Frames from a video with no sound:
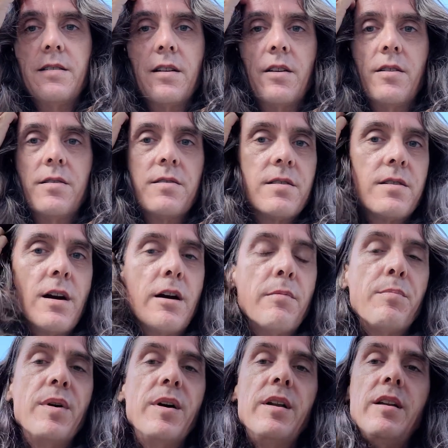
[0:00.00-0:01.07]
a good start,
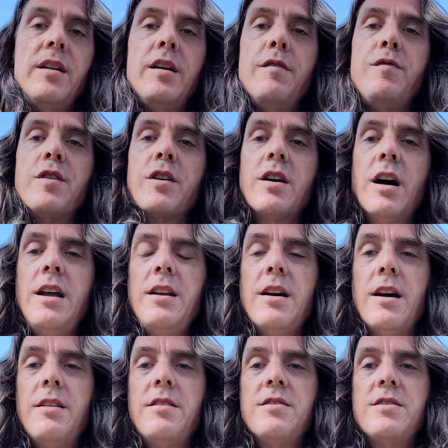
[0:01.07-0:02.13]
but if you're kind
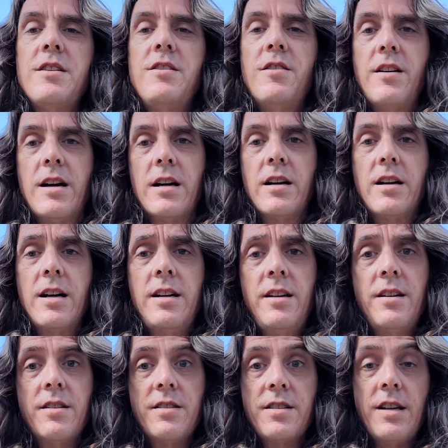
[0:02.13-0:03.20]
to others and you're not kind to
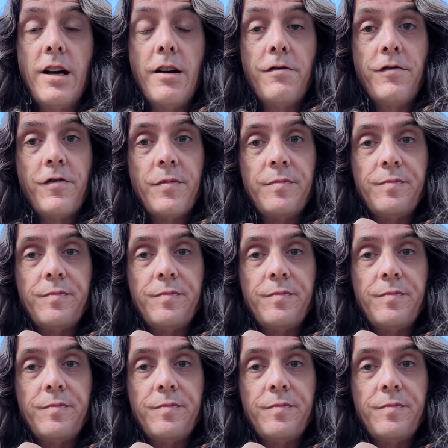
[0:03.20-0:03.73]
yourself,